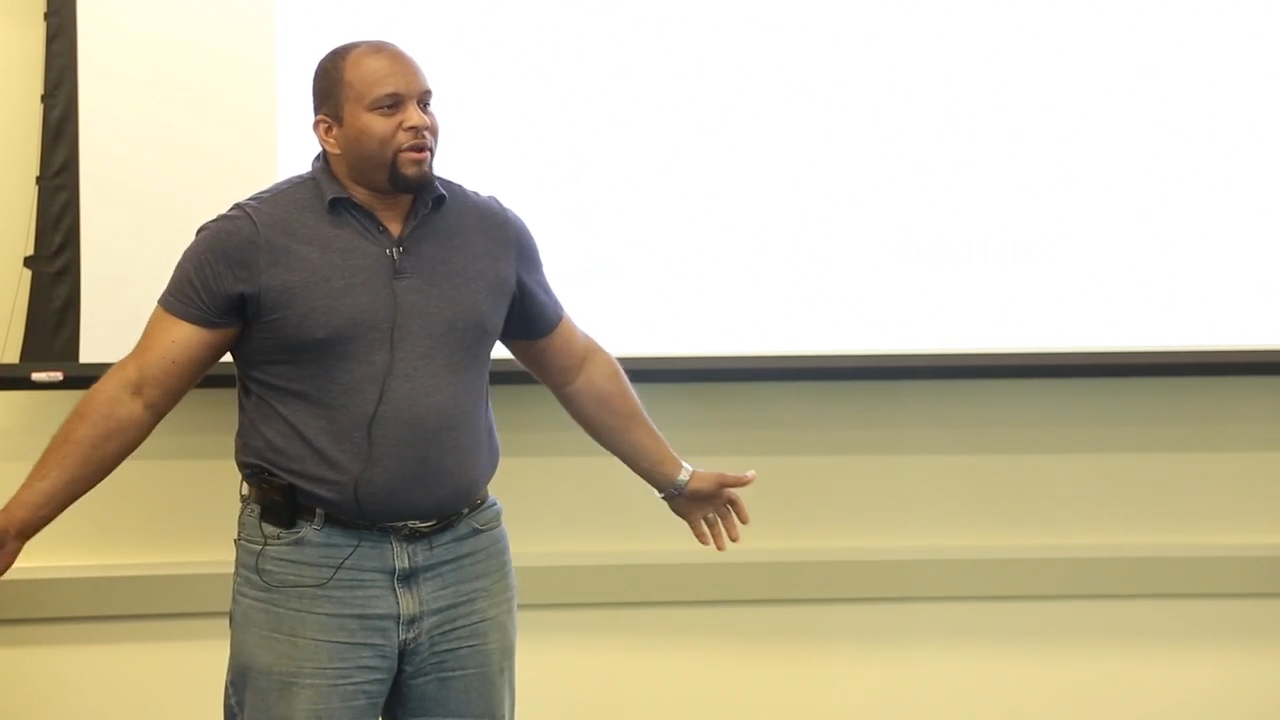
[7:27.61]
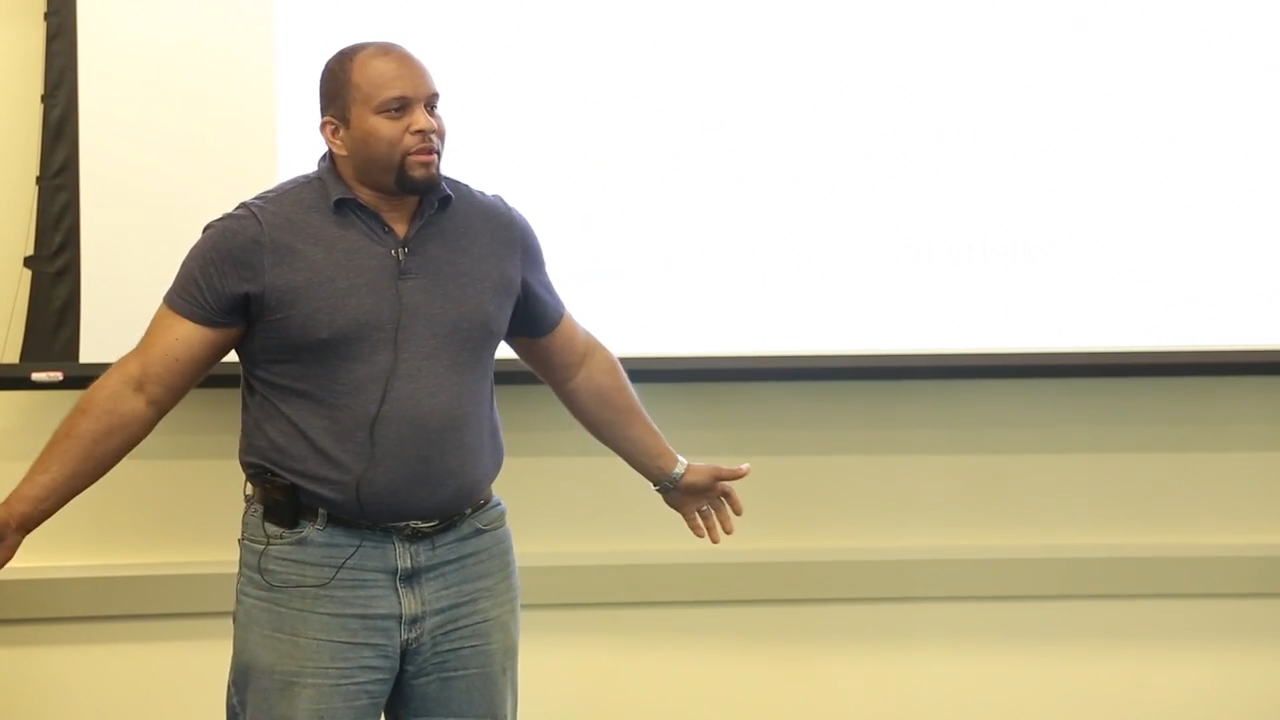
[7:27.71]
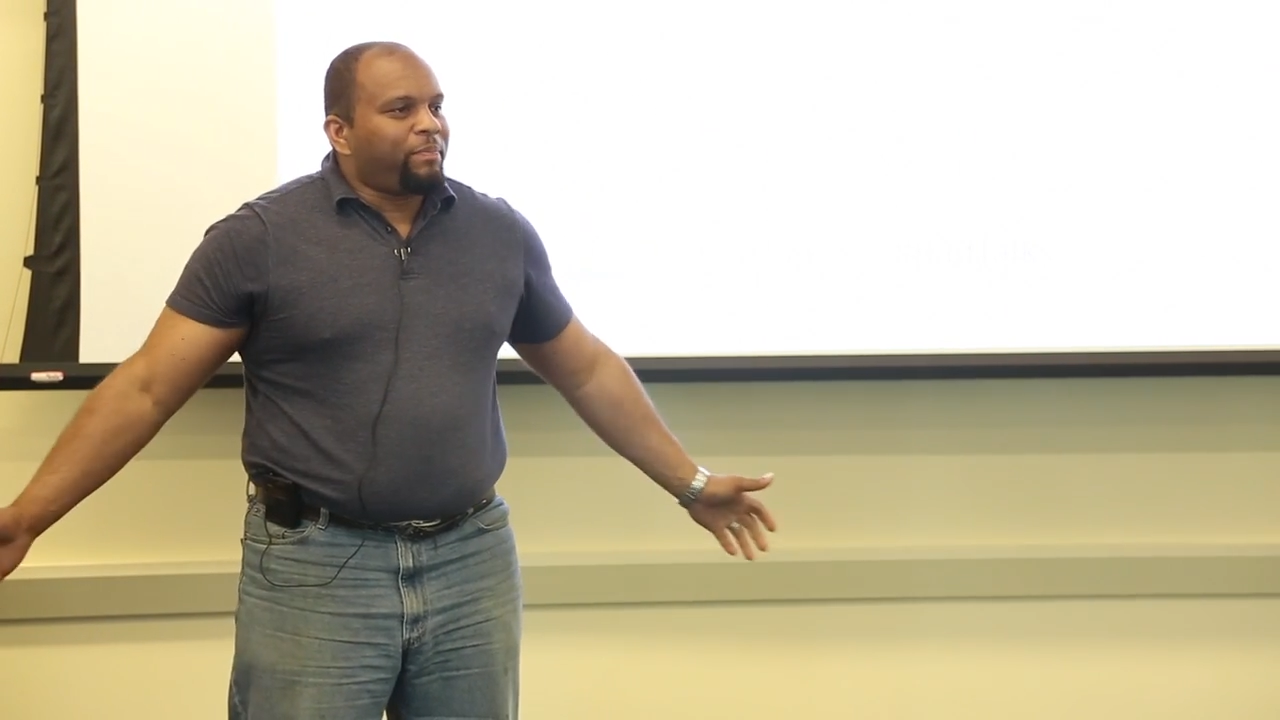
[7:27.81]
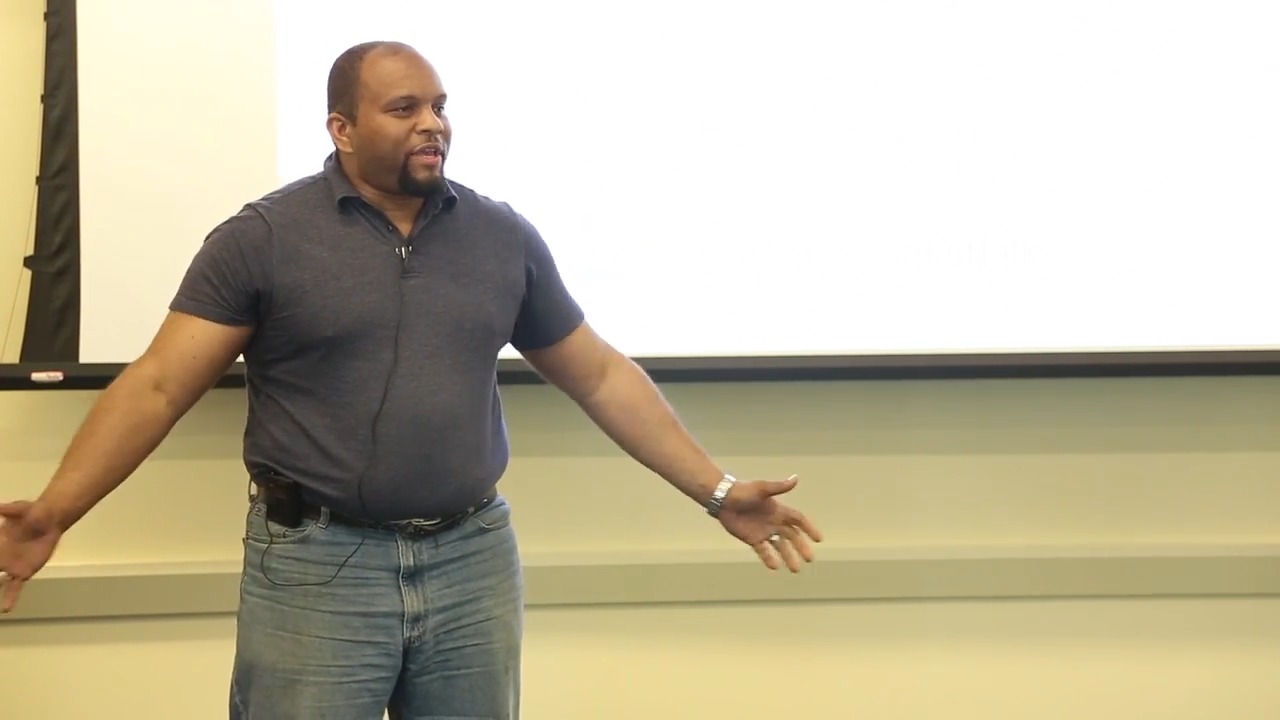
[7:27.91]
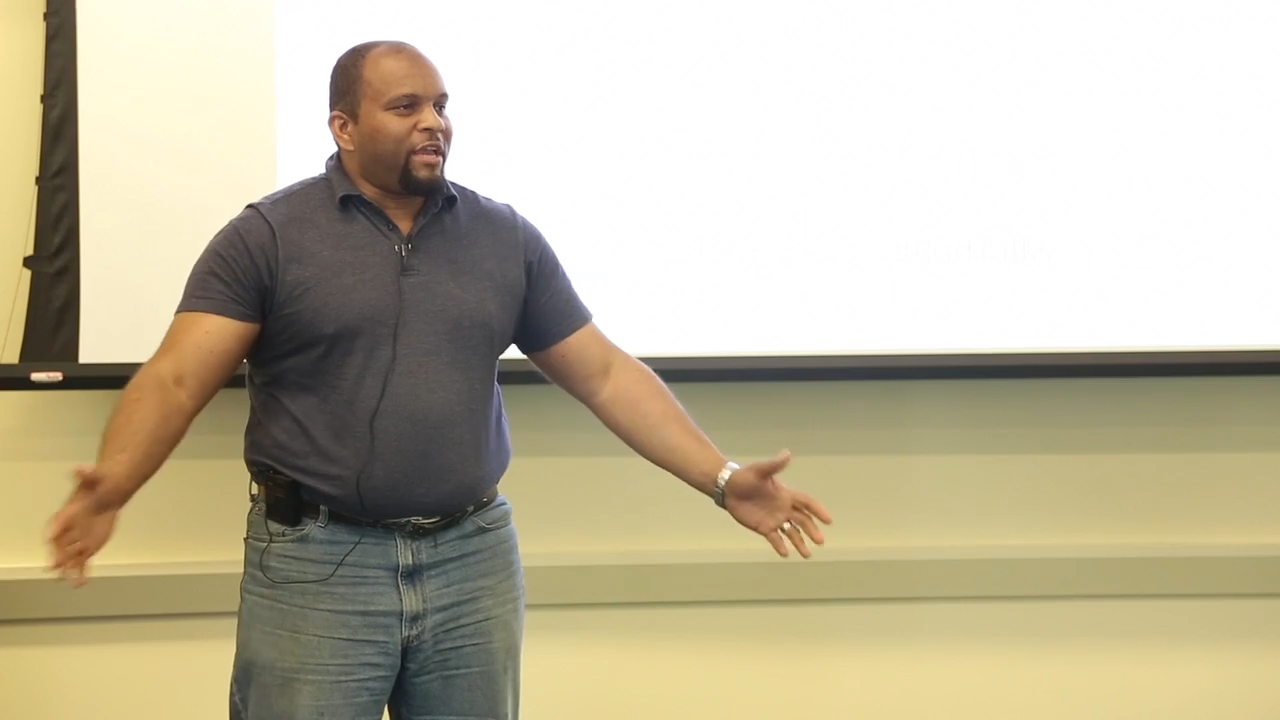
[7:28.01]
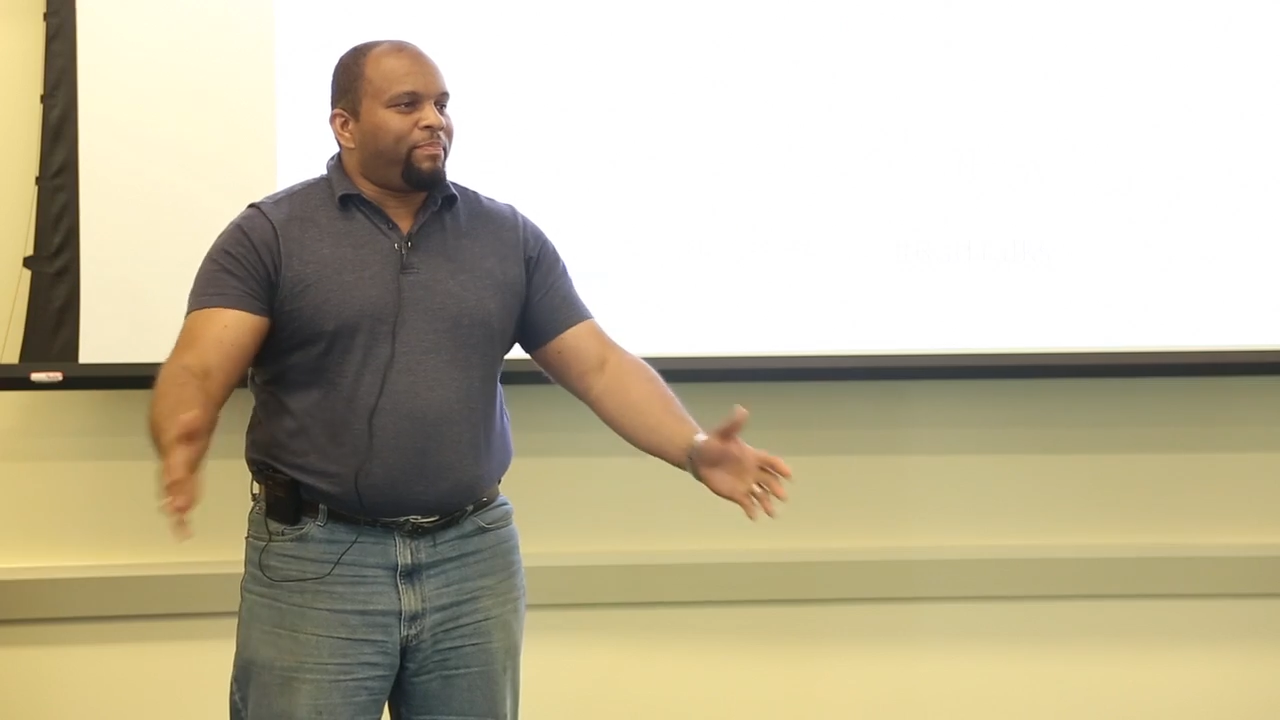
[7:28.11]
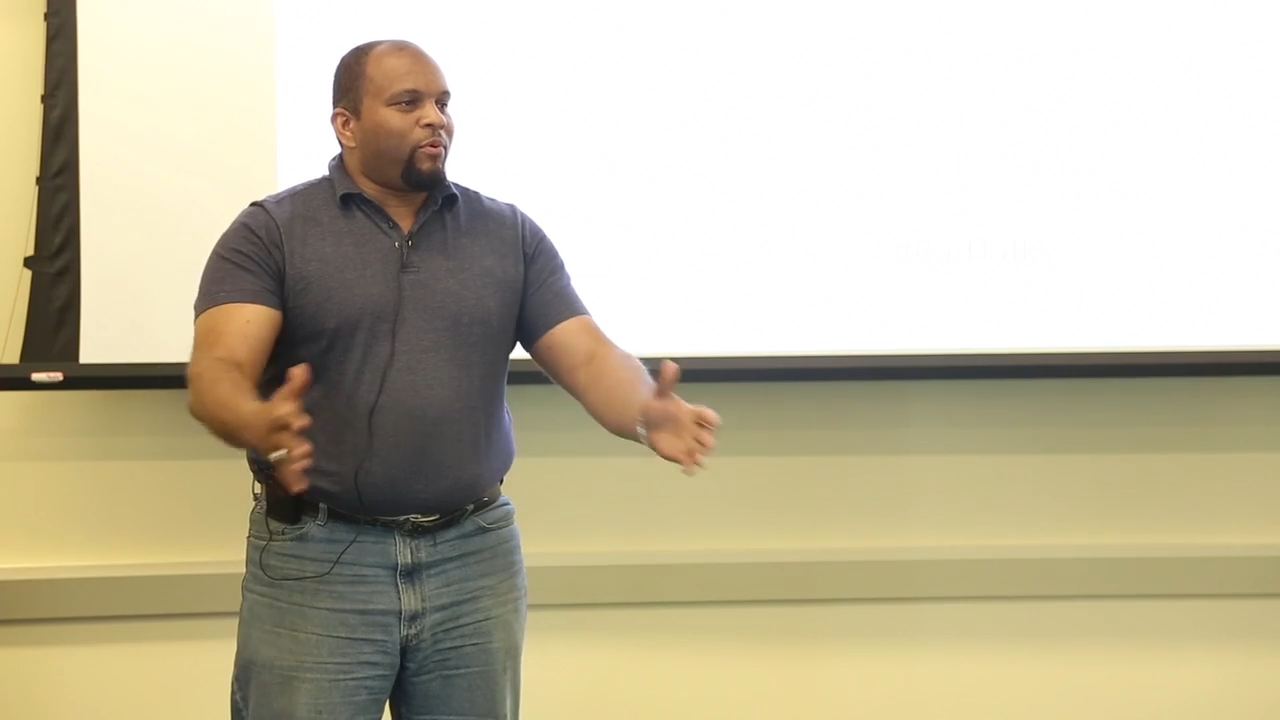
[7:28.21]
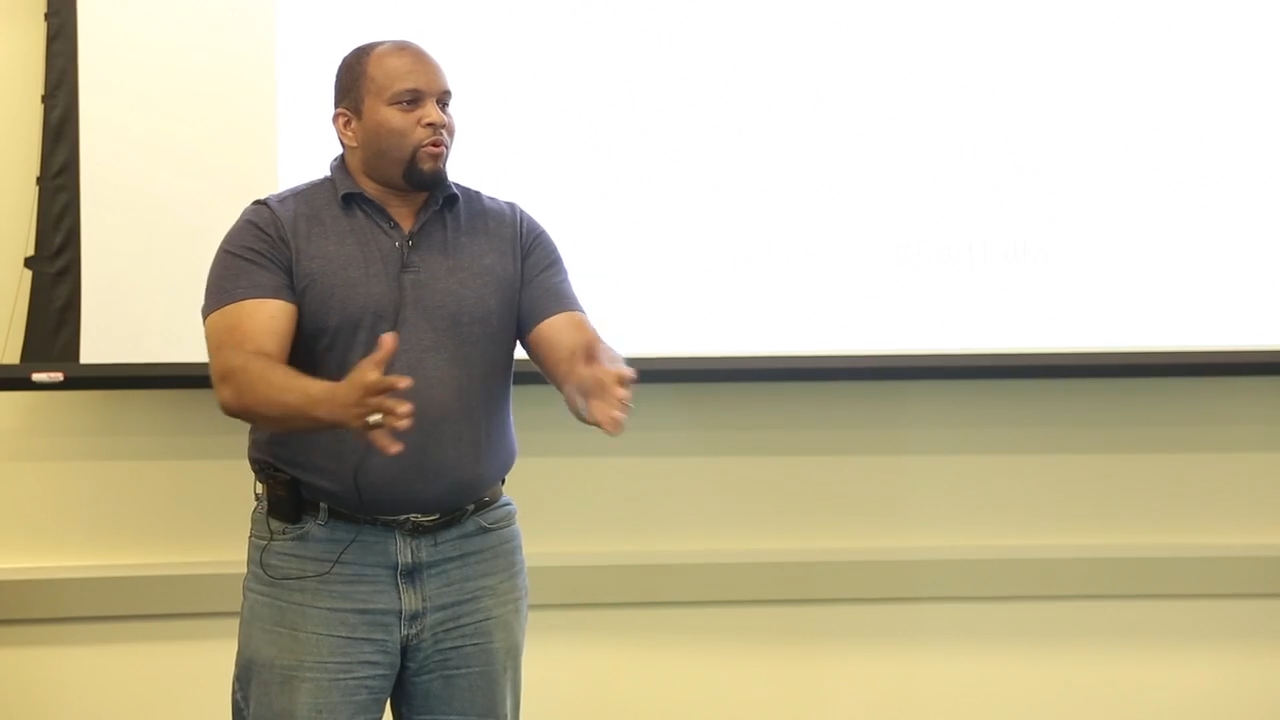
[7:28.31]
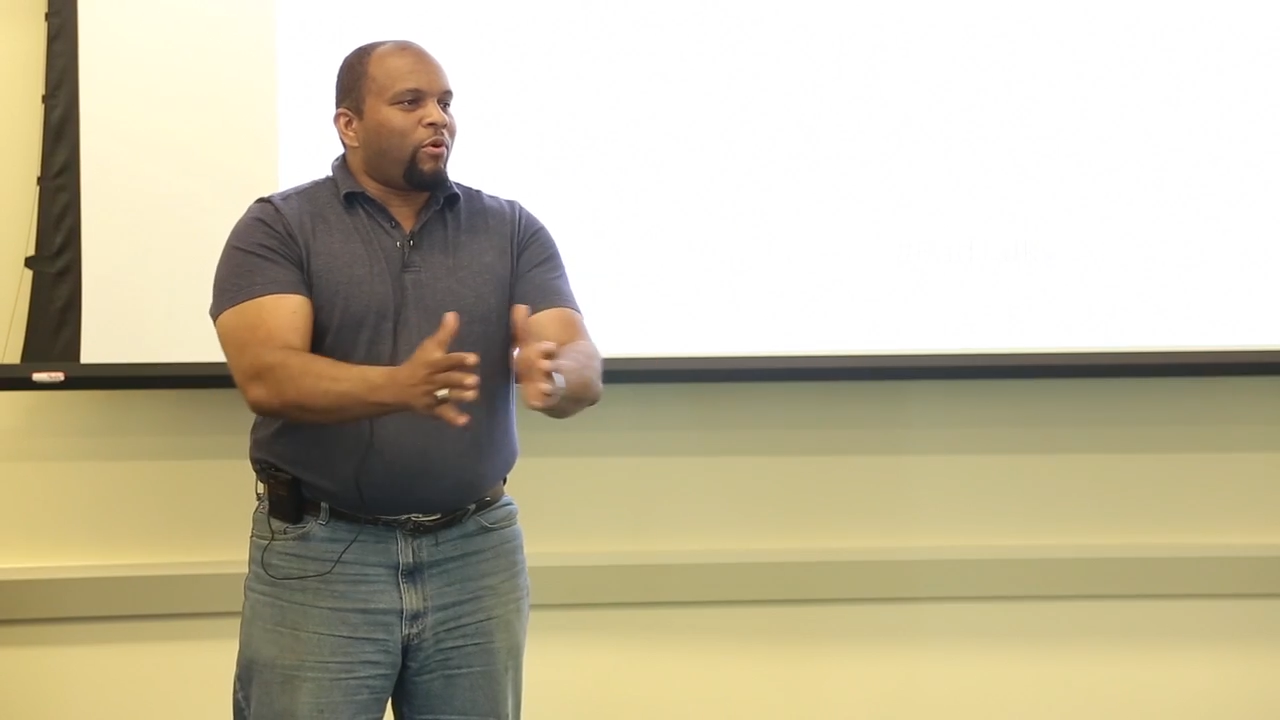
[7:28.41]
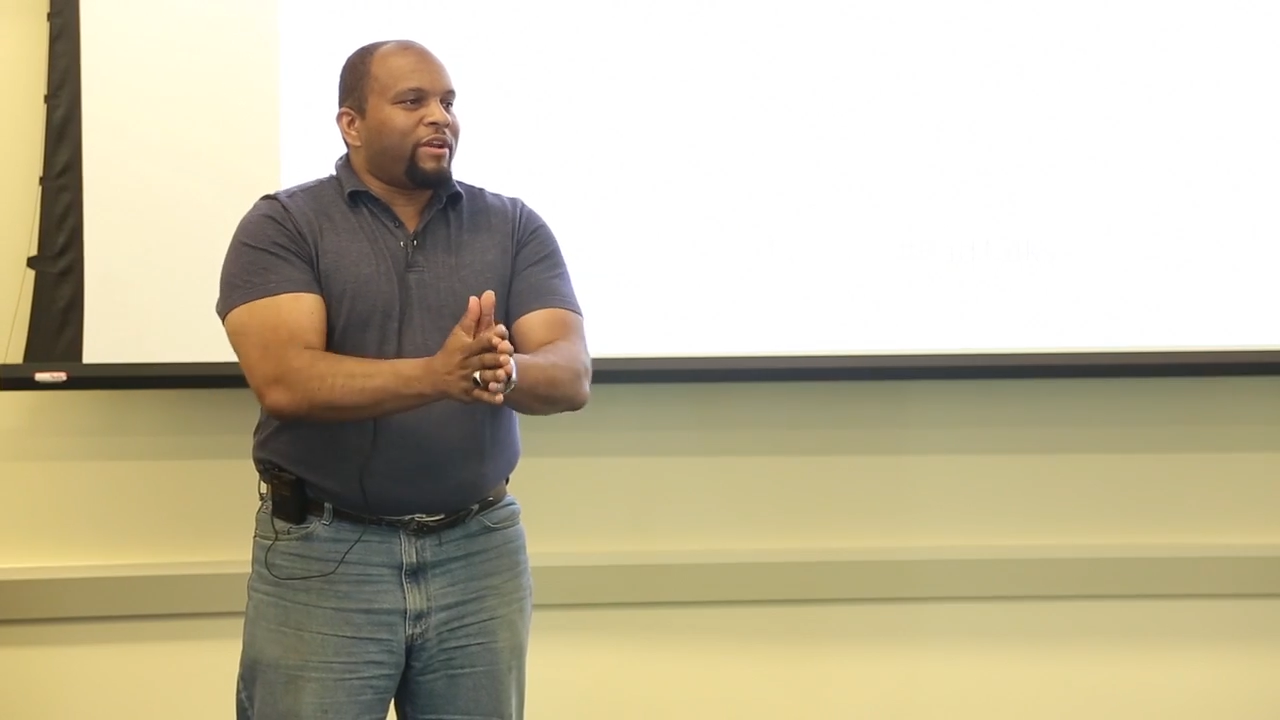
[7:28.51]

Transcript: in the people who